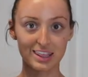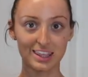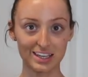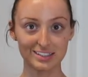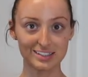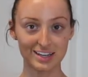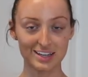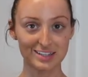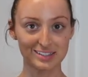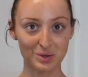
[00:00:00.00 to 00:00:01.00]
this
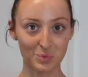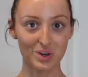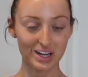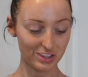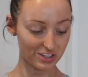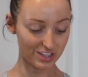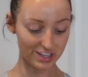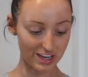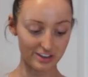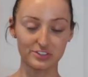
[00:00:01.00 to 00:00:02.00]
is what I look
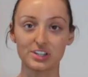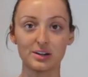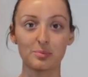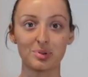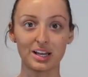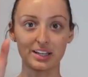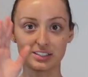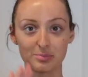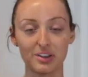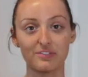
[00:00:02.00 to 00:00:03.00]
like after
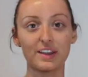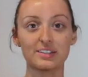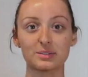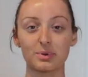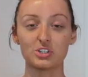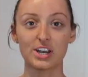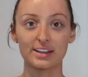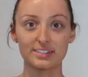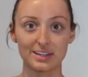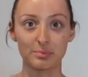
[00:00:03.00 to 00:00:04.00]
applying to my face, my
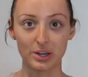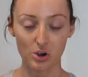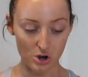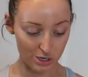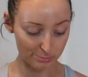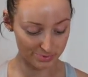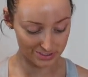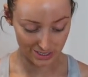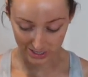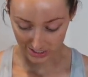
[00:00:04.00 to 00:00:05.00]
chest, and my
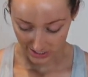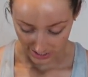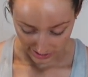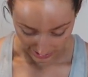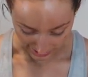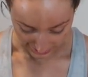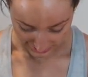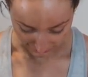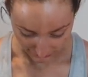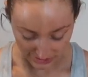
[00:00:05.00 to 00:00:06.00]
arms. I
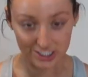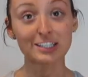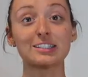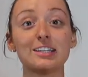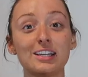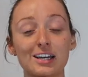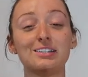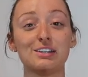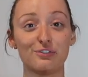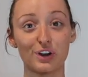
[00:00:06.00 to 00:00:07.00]
definitely see
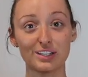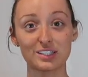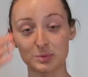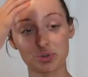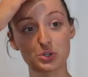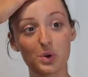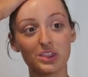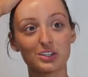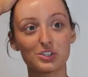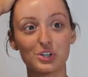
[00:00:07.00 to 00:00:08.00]
a difference
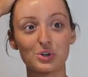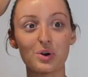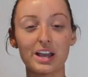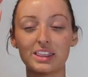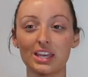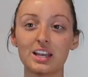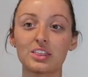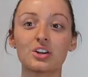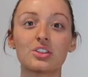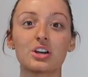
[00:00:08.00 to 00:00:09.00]
between the two. I
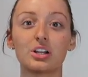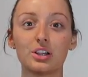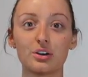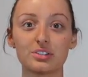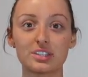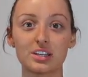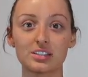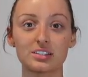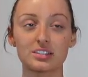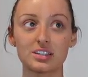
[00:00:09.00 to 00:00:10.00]
think they're the
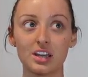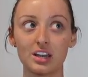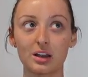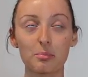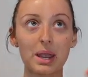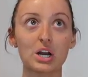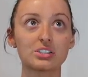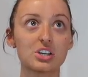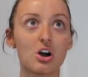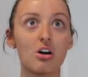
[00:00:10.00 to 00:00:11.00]
closest
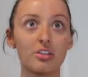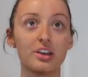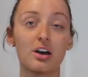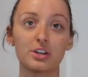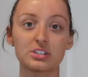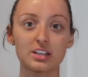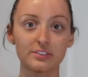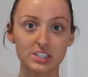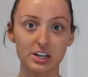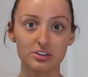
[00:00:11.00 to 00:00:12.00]
compared to all the other
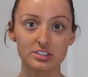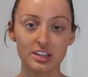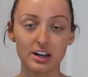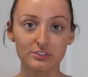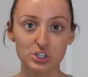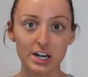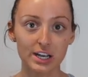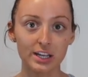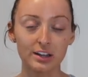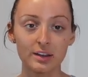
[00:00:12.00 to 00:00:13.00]
self tanners that I've
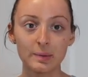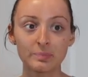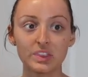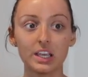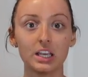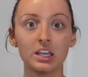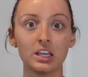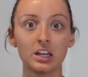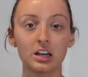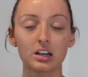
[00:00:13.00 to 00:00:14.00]
tried
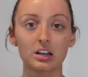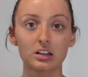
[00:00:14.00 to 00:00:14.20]
in